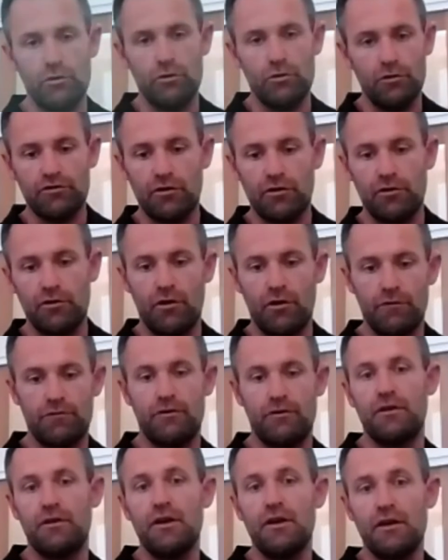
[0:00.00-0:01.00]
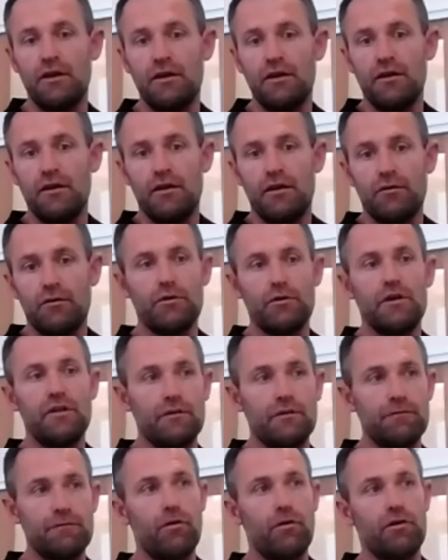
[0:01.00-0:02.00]
I would also often
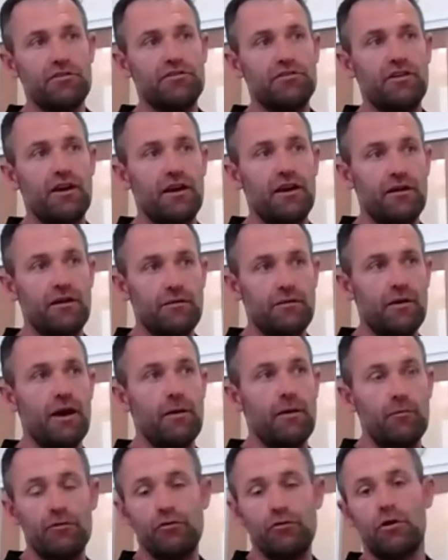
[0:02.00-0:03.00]
really foster um,